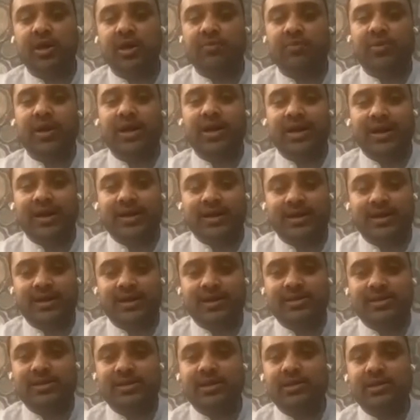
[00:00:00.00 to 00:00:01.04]
We are
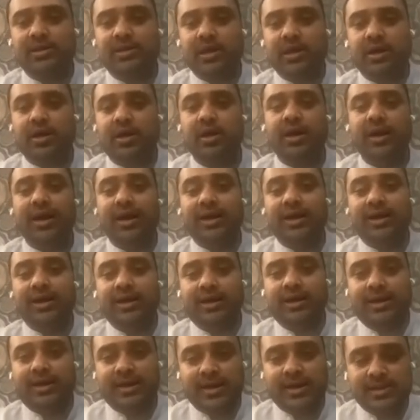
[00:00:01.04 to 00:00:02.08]
increasing the
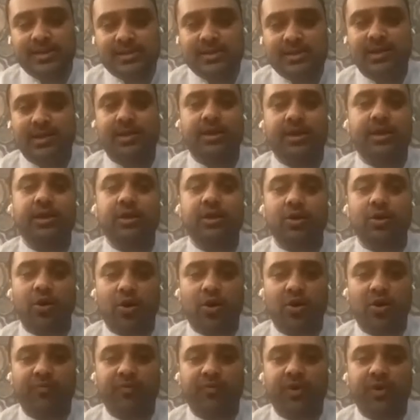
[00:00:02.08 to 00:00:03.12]
intensity
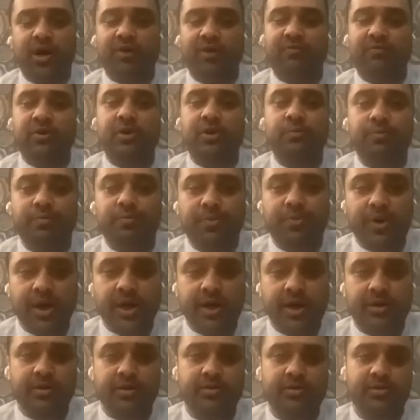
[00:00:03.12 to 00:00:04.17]
of our
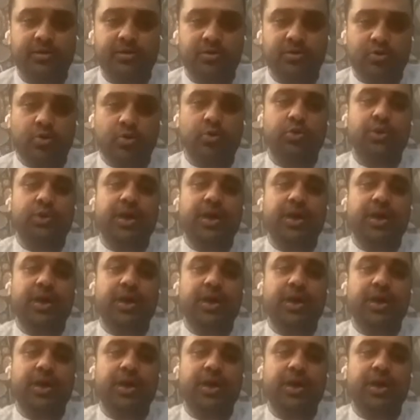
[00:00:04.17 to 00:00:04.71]
prayer through